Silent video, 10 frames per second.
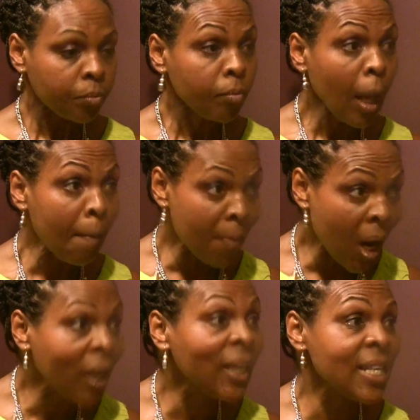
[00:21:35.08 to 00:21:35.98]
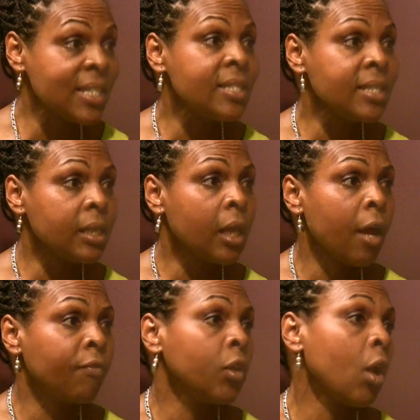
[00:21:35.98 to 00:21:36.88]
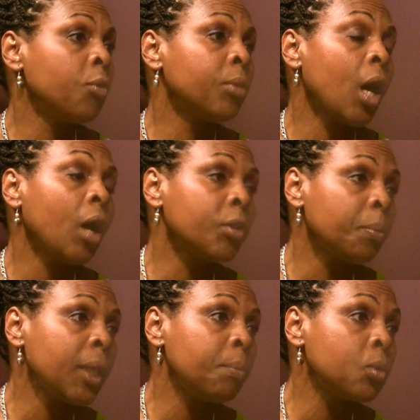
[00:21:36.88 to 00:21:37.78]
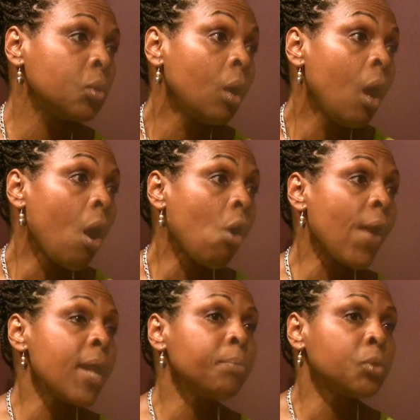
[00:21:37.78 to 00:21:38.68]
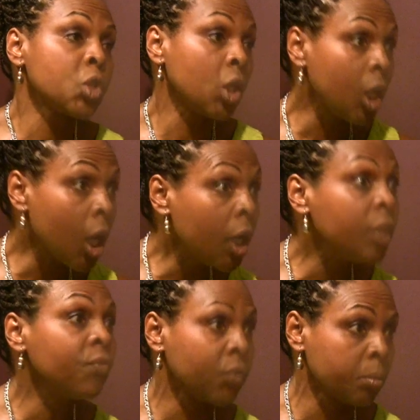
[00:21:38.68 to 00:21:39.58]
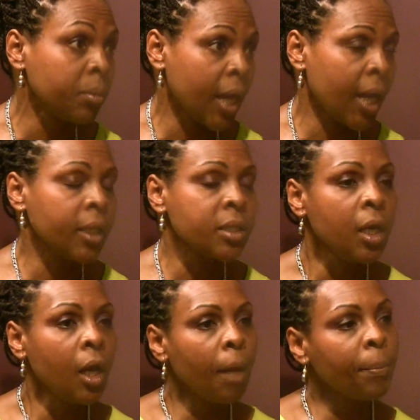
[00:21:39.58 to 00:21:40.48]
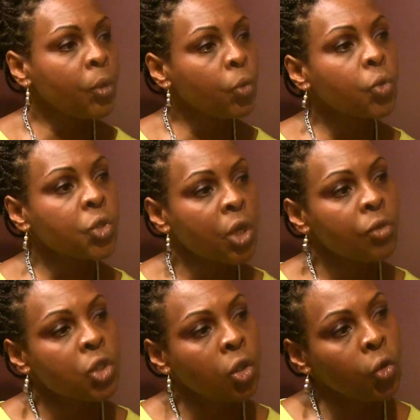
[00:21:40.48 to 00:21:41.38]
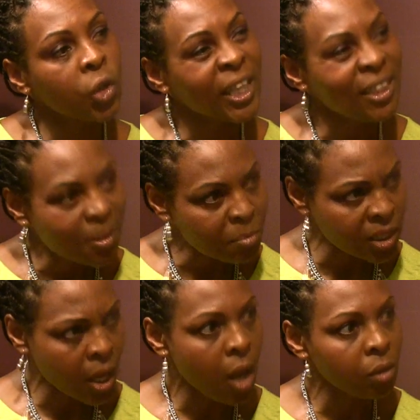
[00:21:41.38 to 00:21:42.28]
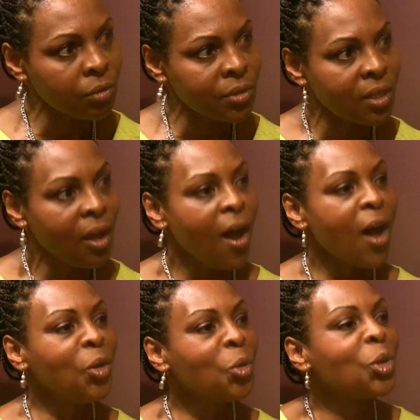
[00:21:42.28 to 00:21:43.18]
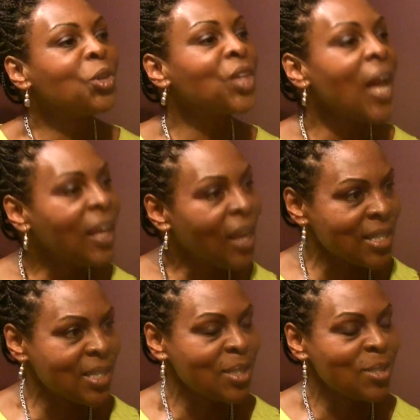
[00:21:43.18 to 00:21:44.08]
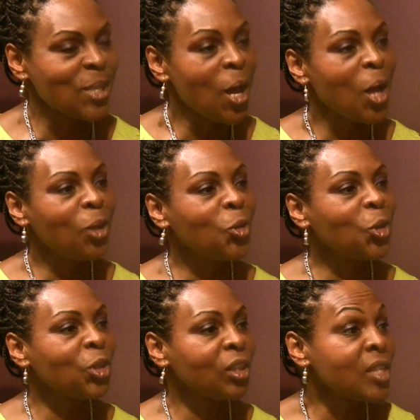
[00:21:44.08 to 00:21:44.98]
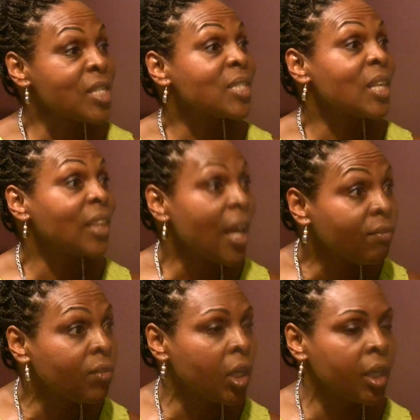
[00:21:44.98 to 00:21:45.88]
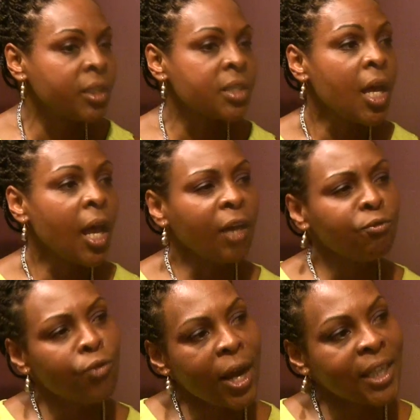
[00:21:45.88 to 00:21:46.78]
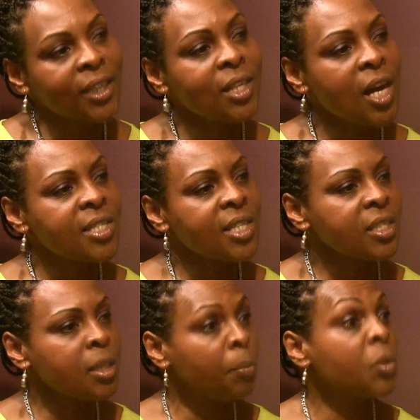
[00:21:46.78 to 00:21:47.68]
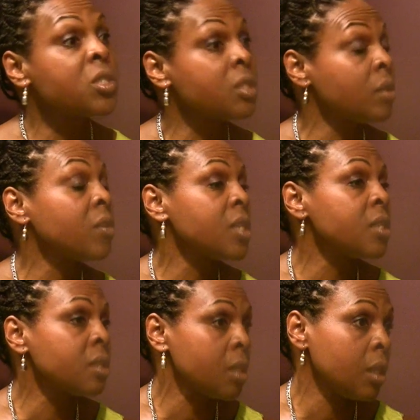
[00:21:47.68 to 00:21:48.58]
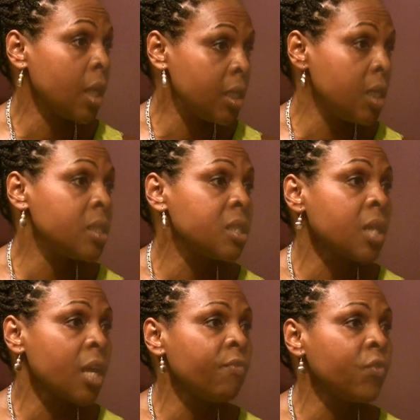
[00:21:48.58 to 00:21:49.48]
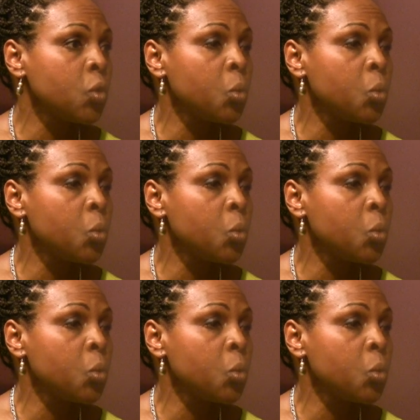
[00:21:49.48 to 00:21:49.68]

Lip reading: my lessons in life, and hope that other people are able to learn from that, but also to look in themselves and look at their lessons and look at the things that they've learned and recognise that's the positive things that they need to take forward.